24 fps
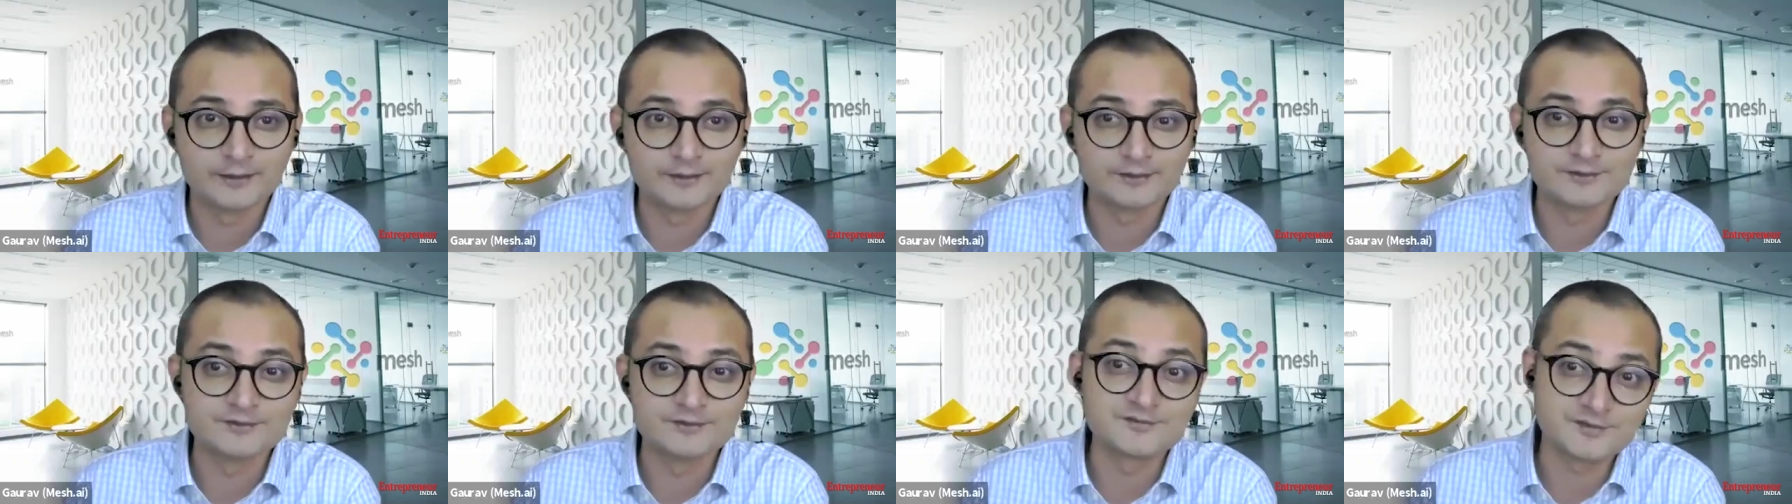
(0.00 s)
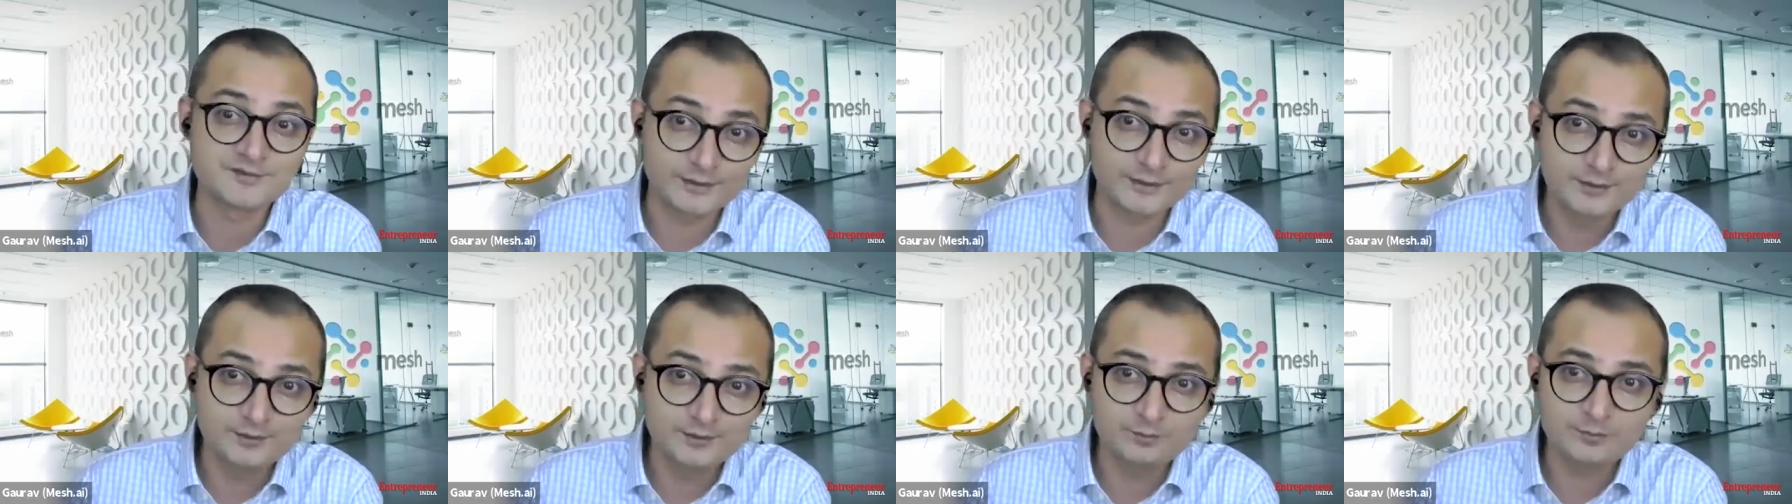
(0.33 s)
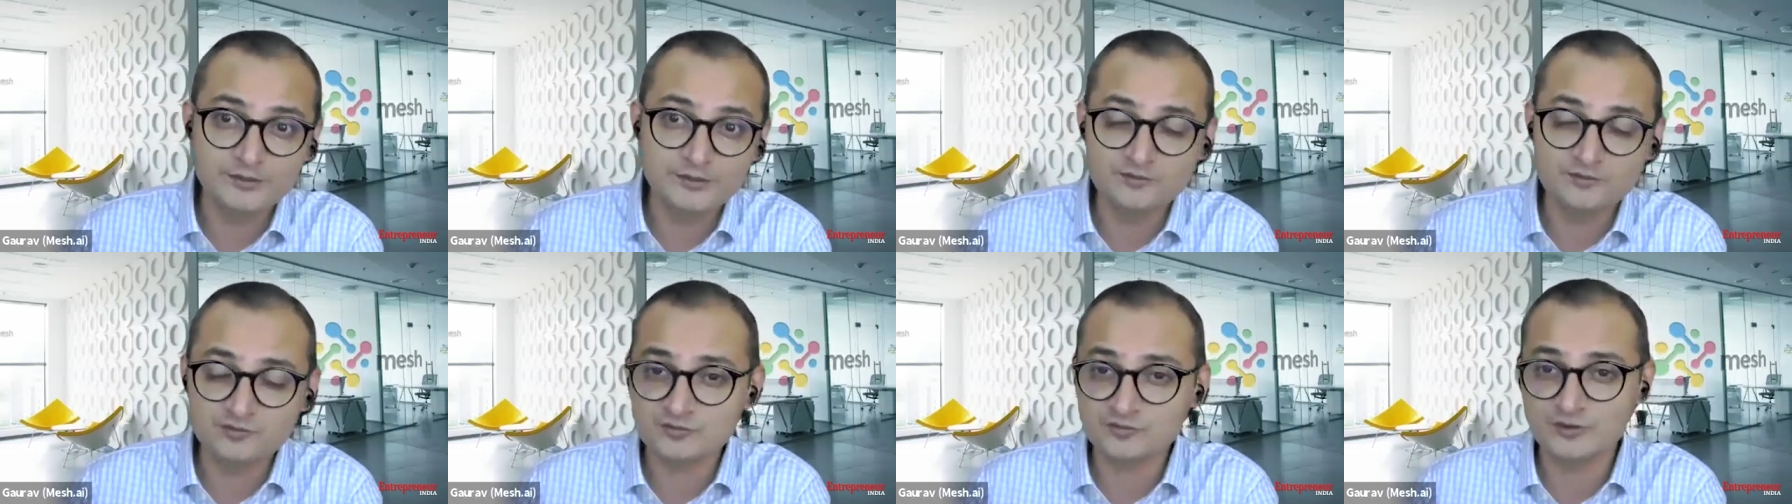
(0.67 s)
And the
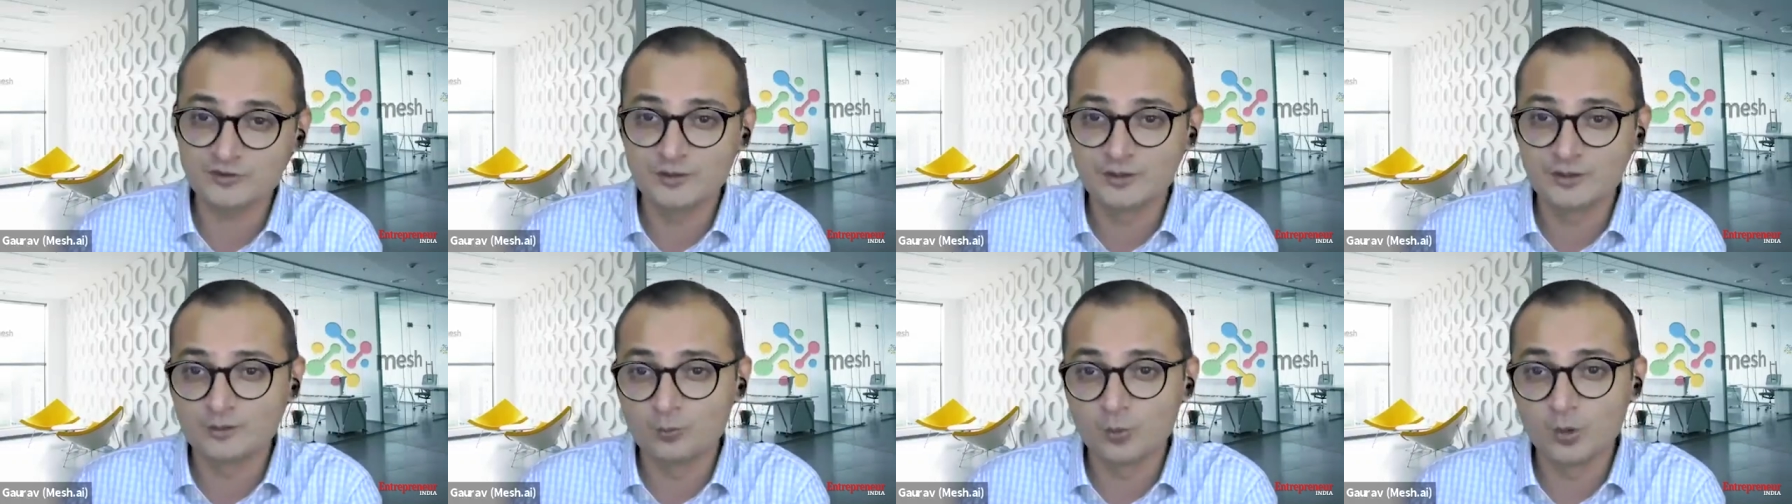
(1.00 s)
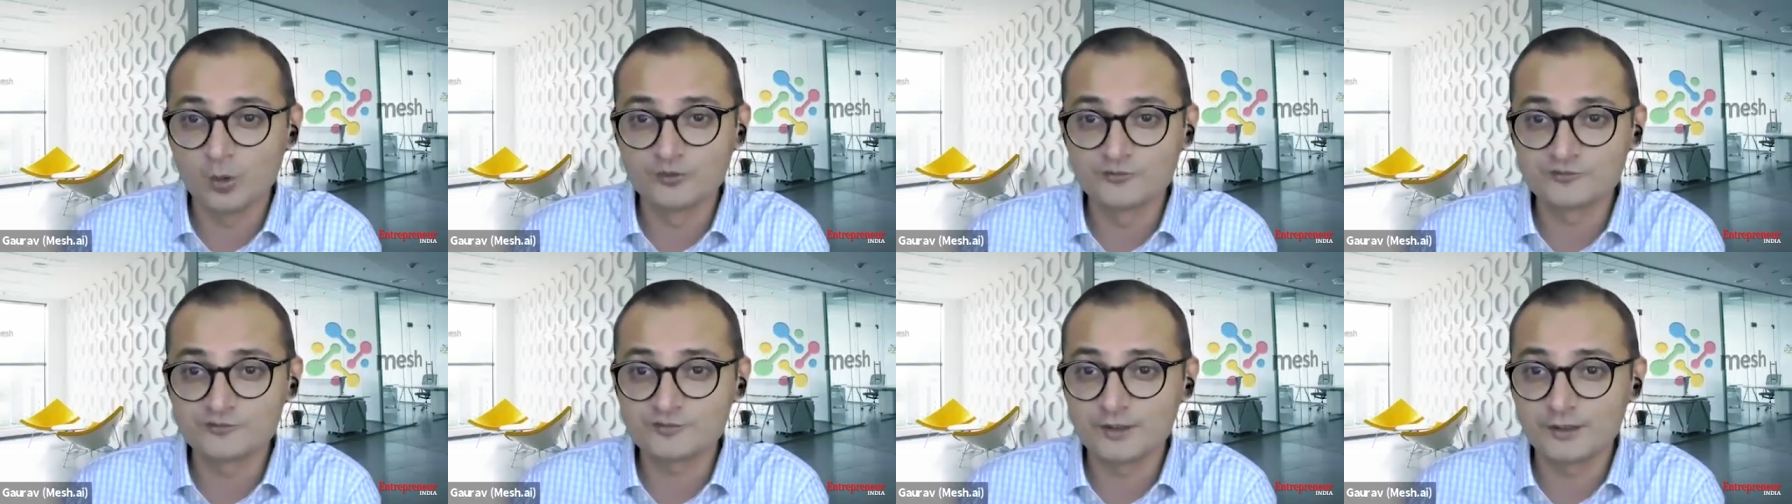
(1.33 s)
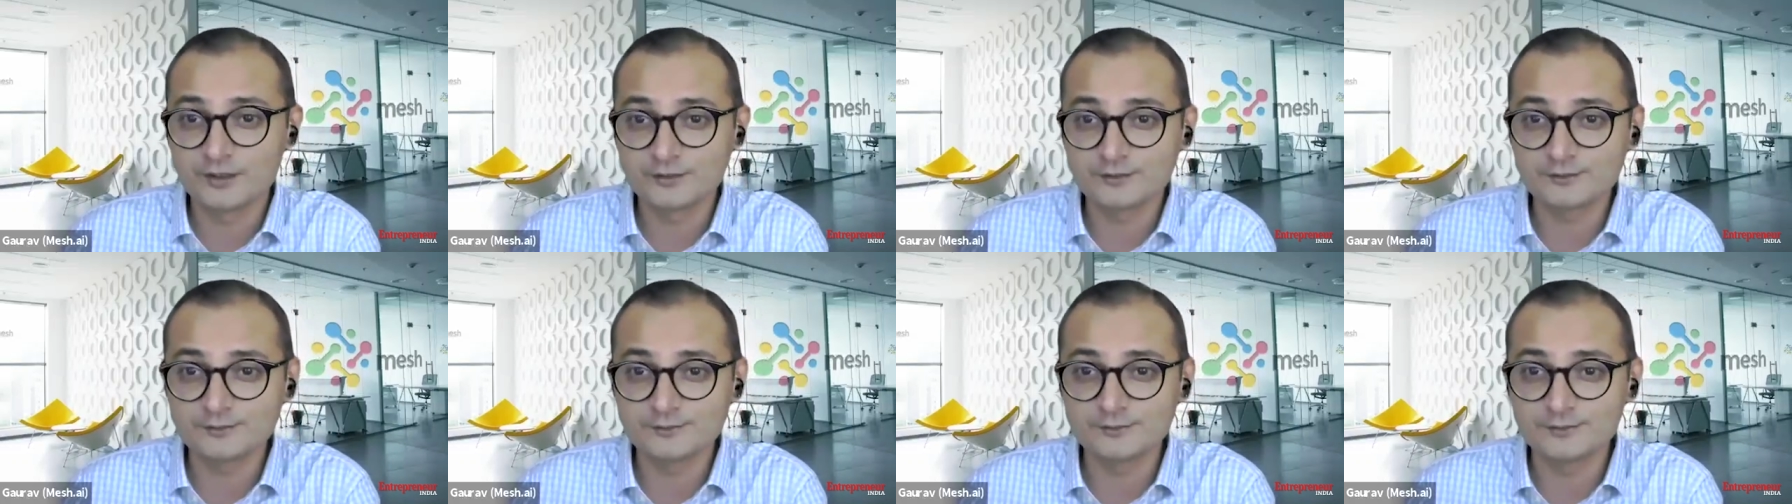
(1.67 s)
second piece
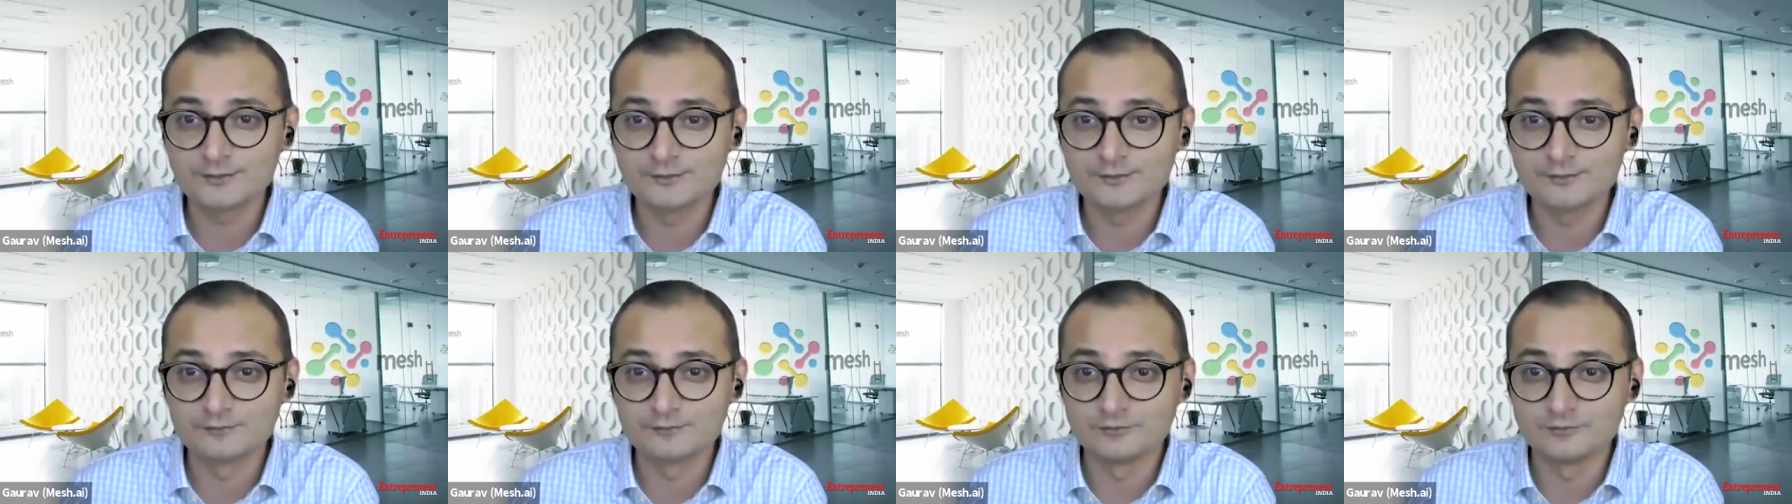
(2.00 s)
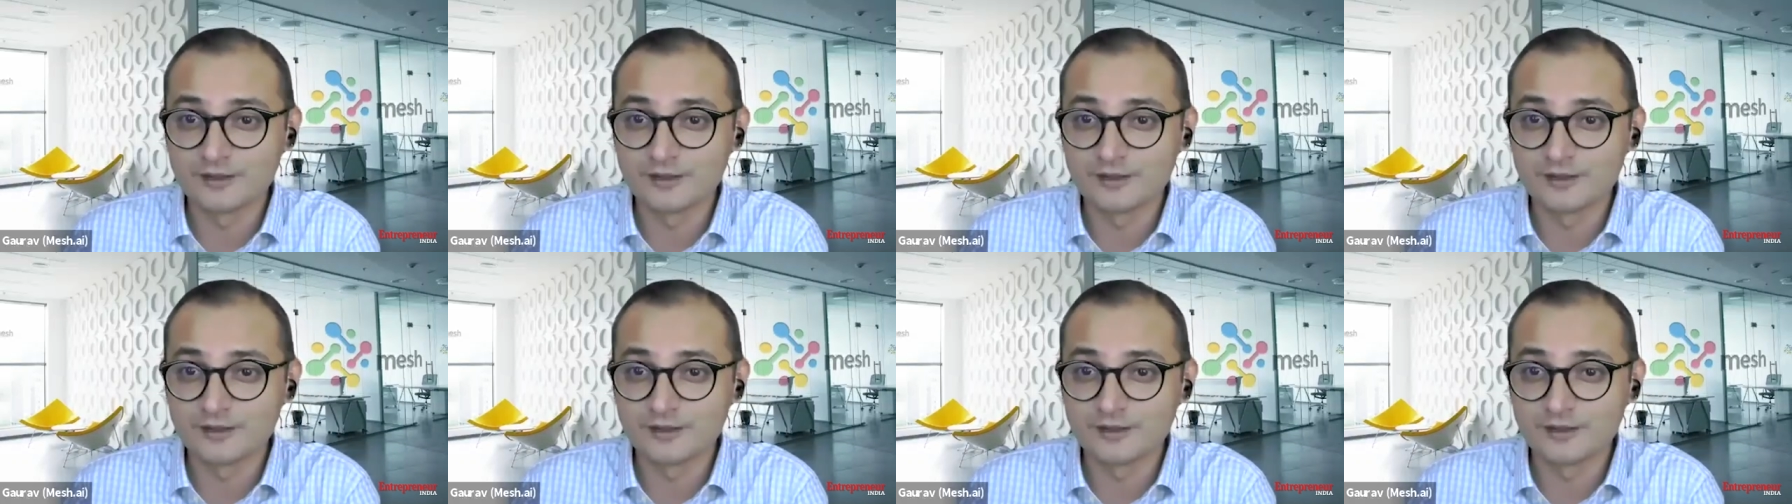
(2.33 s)
was that,